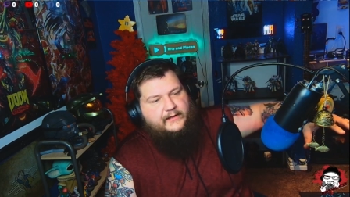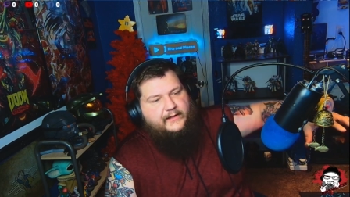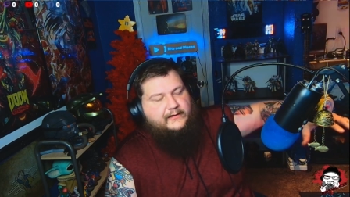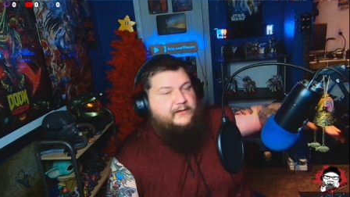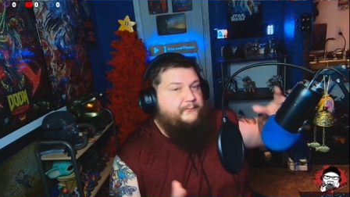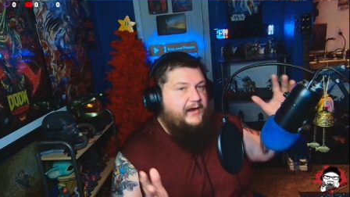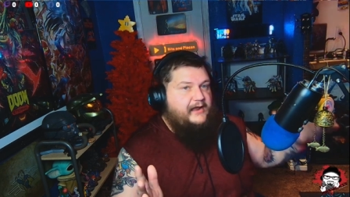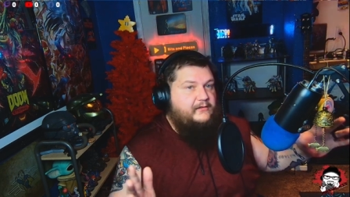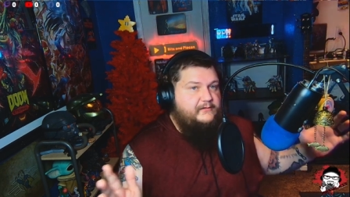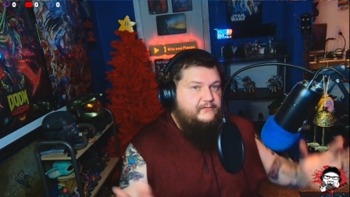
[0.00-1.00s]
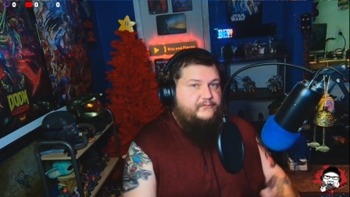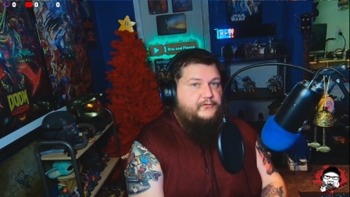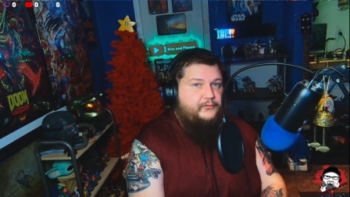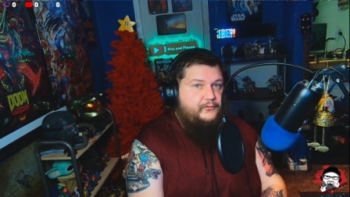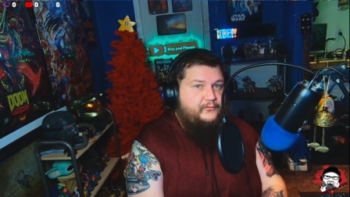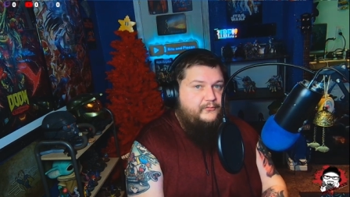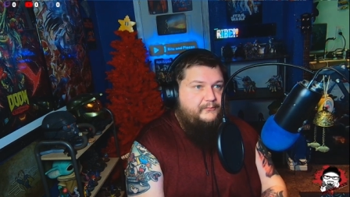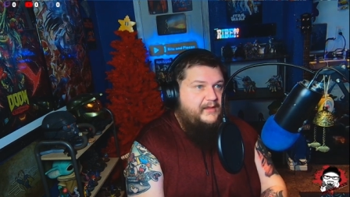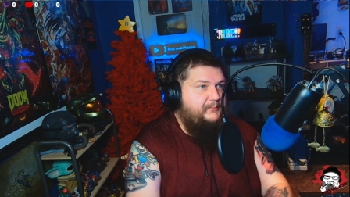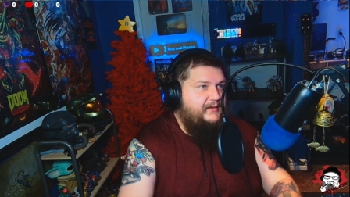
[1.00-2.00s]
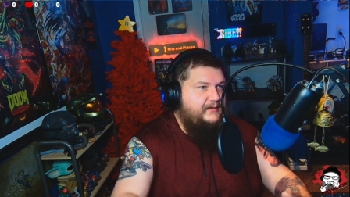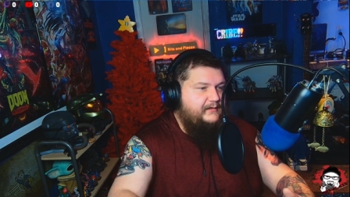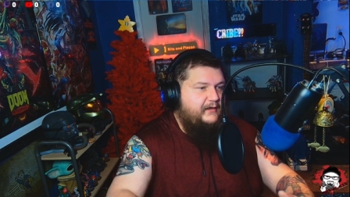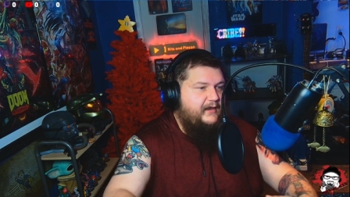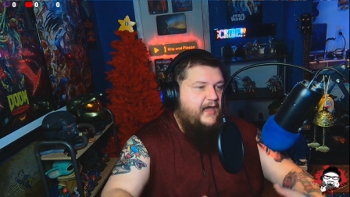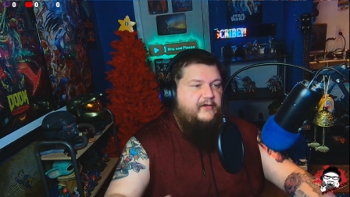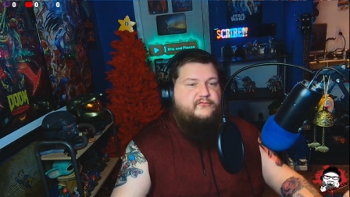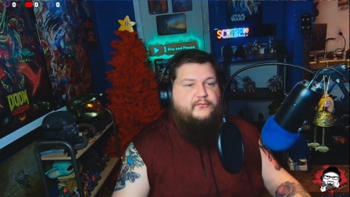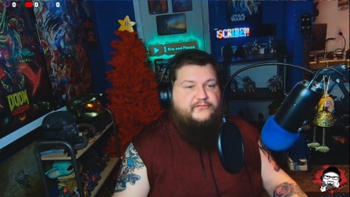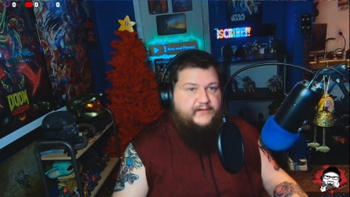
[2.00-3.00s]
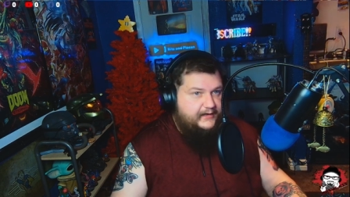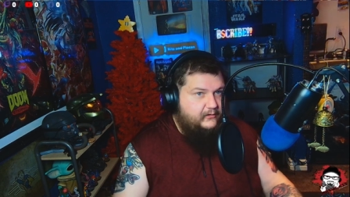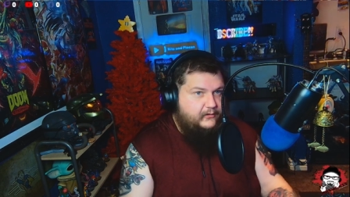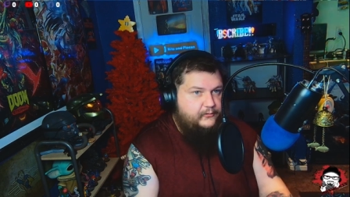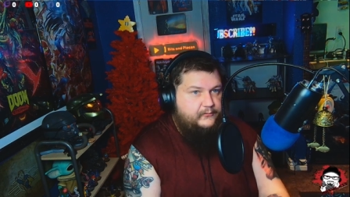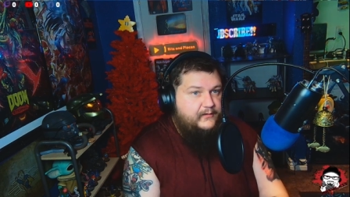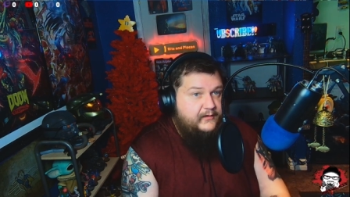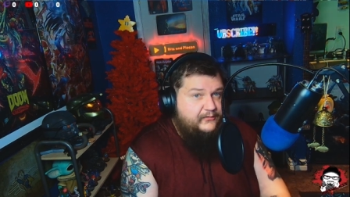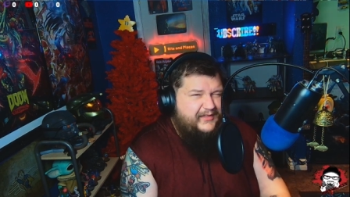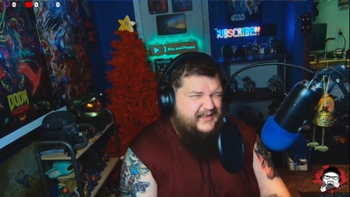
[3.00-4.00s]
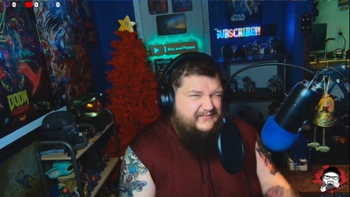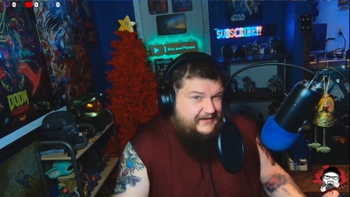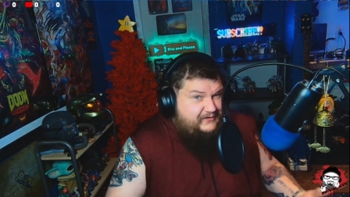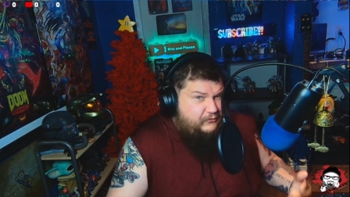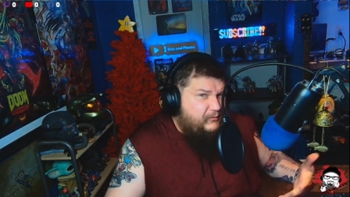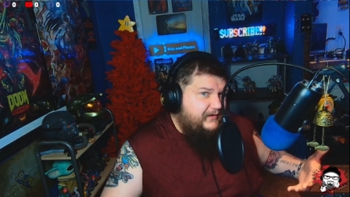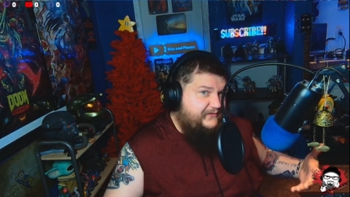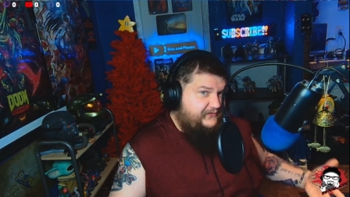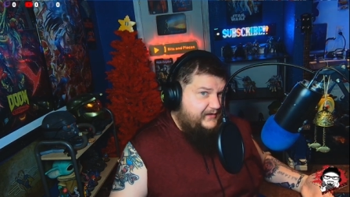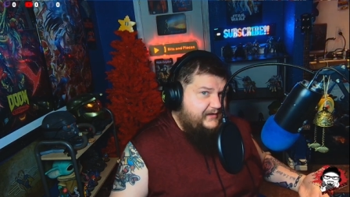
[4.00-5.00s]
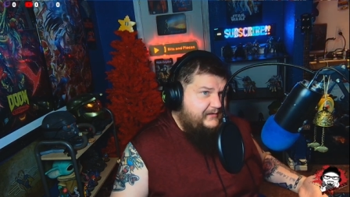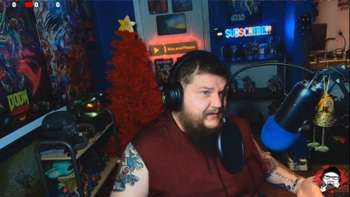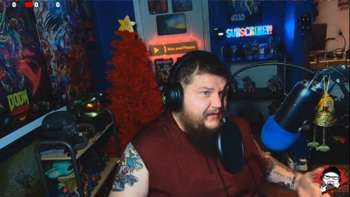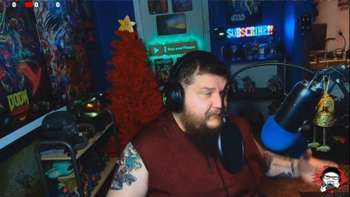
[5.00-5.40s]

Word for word: and compile it into maybe an actual standalone thing because I do want to see it.